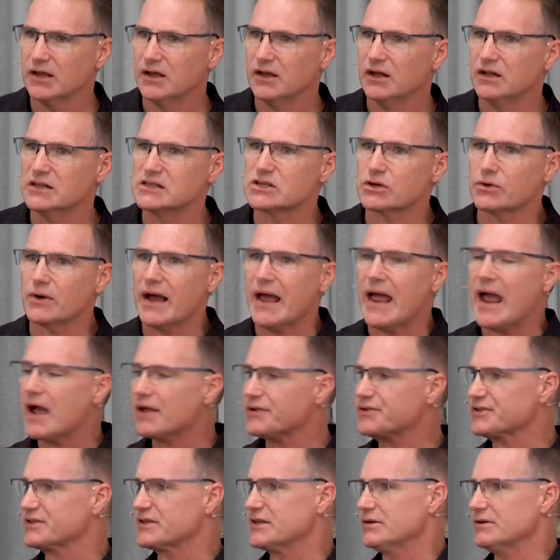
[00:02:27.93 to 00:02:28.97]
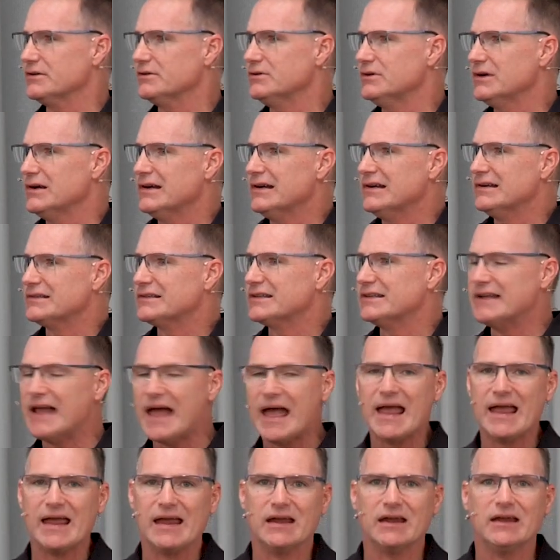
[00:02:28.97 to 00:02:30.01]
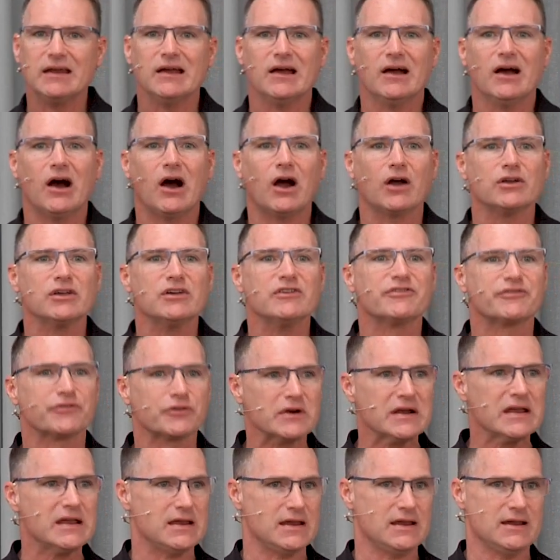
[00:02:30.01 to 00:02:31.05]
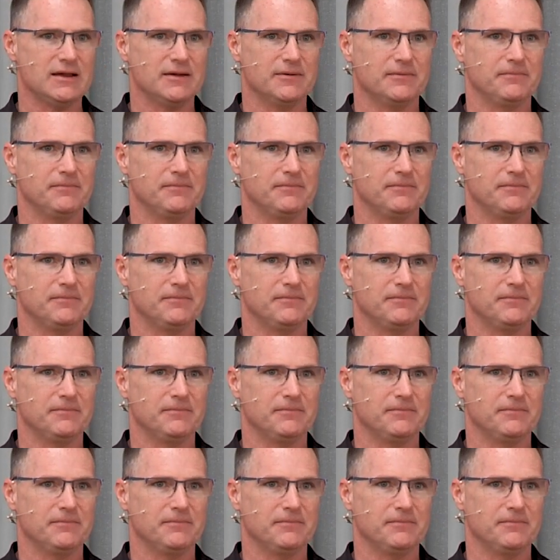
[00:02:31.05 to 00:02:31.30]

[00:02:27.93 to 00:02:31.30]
And so I ask you today are you free?